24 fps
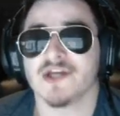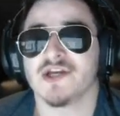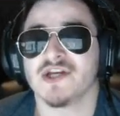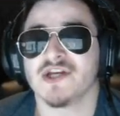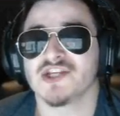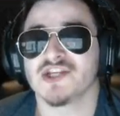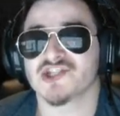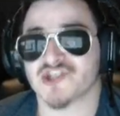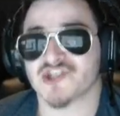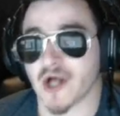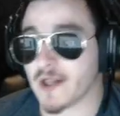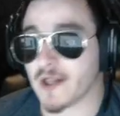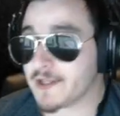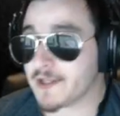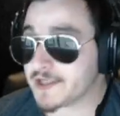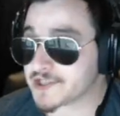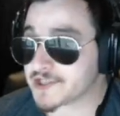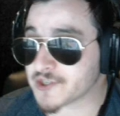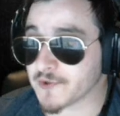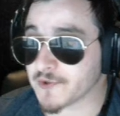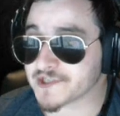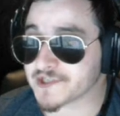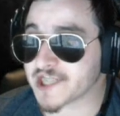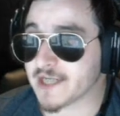Solid
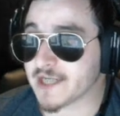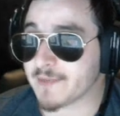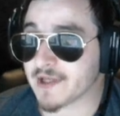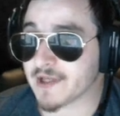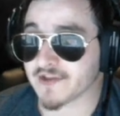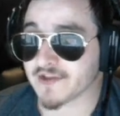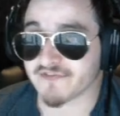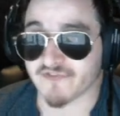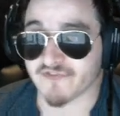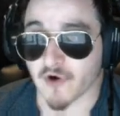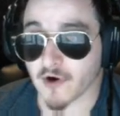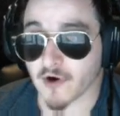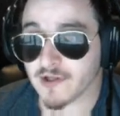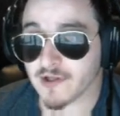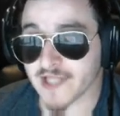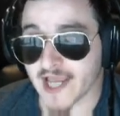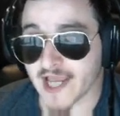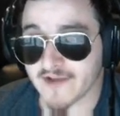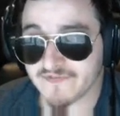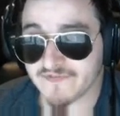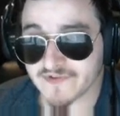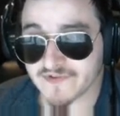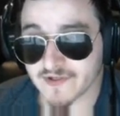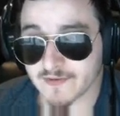is always going to be on the far
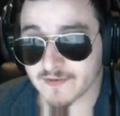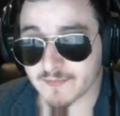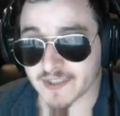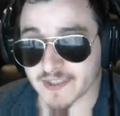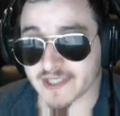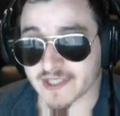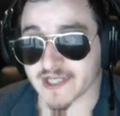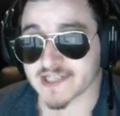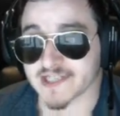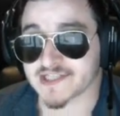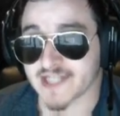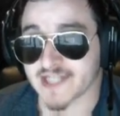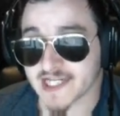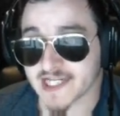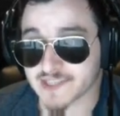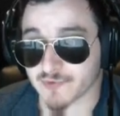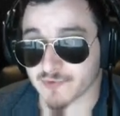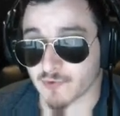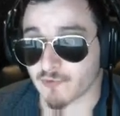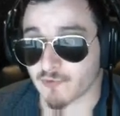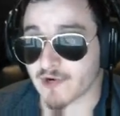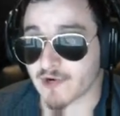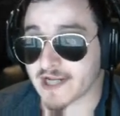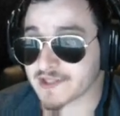left because that's
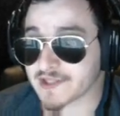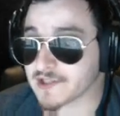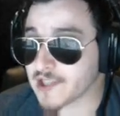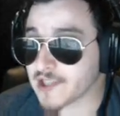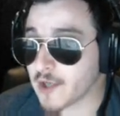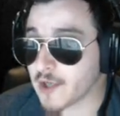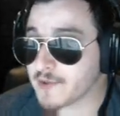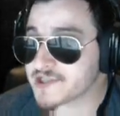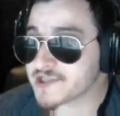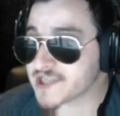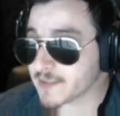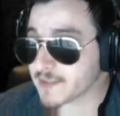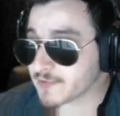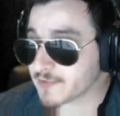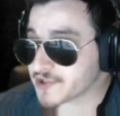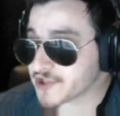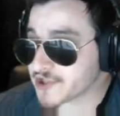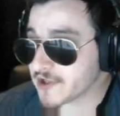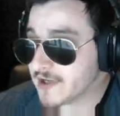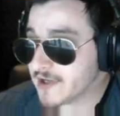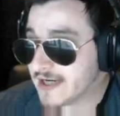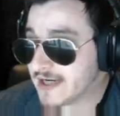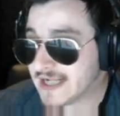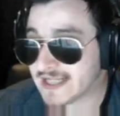when we're at the lowest
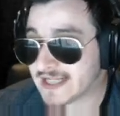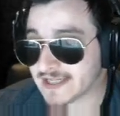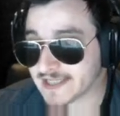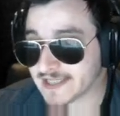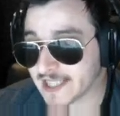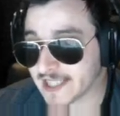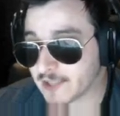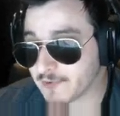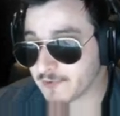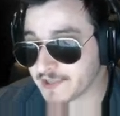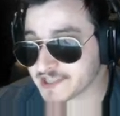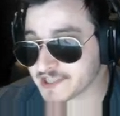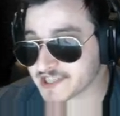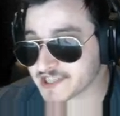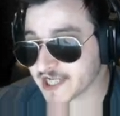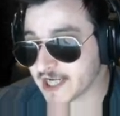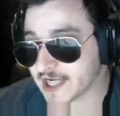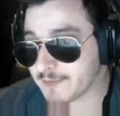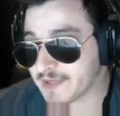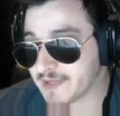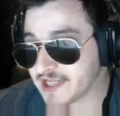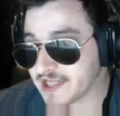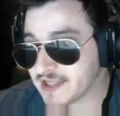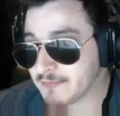temperature. Liquid is going
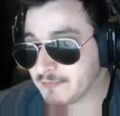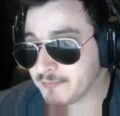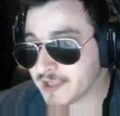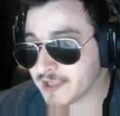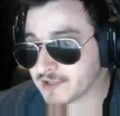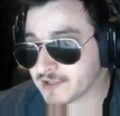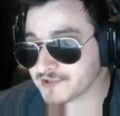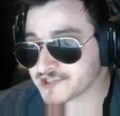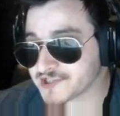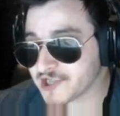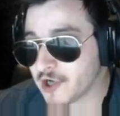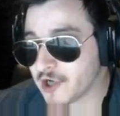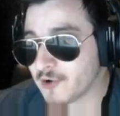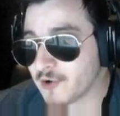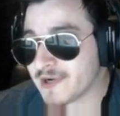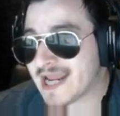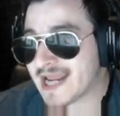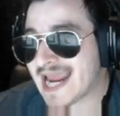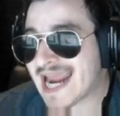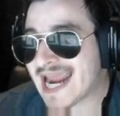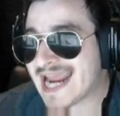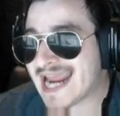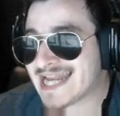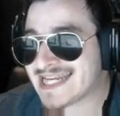to be the middle zone,
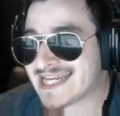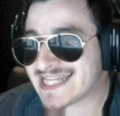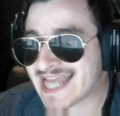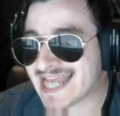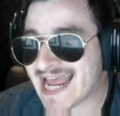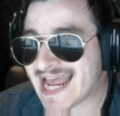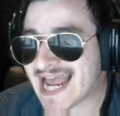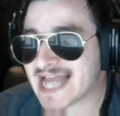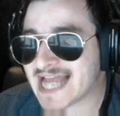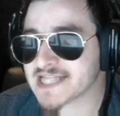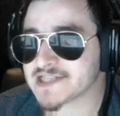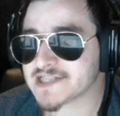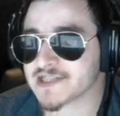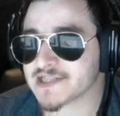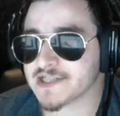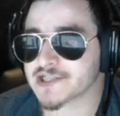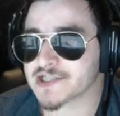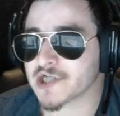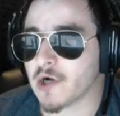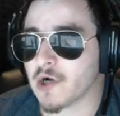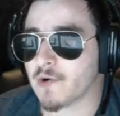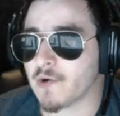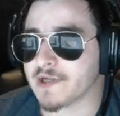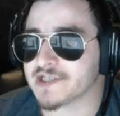and gas
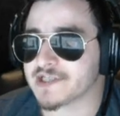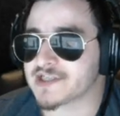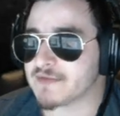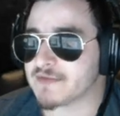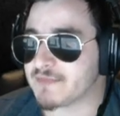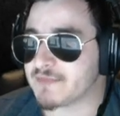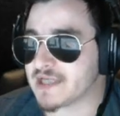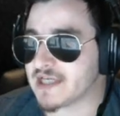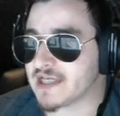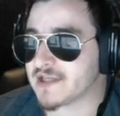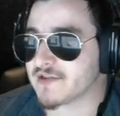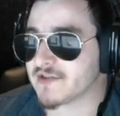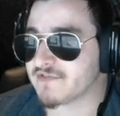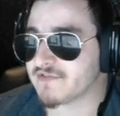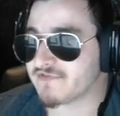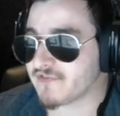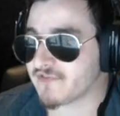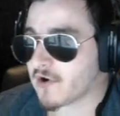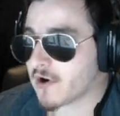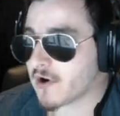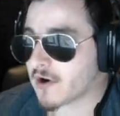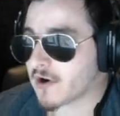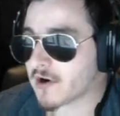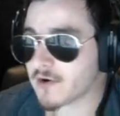is going to be the
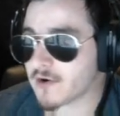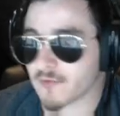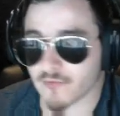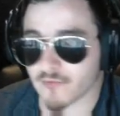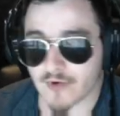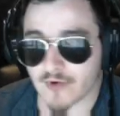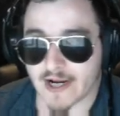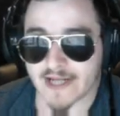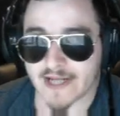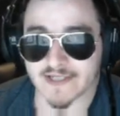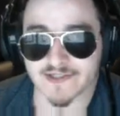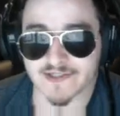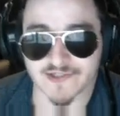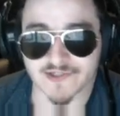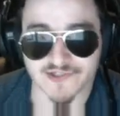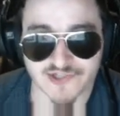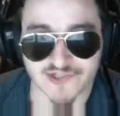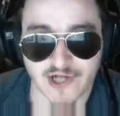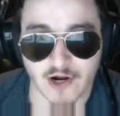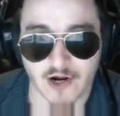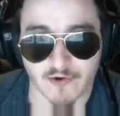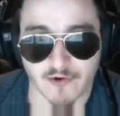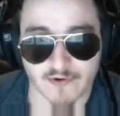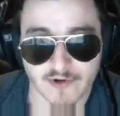far right
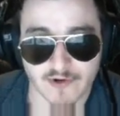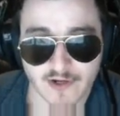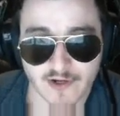zone.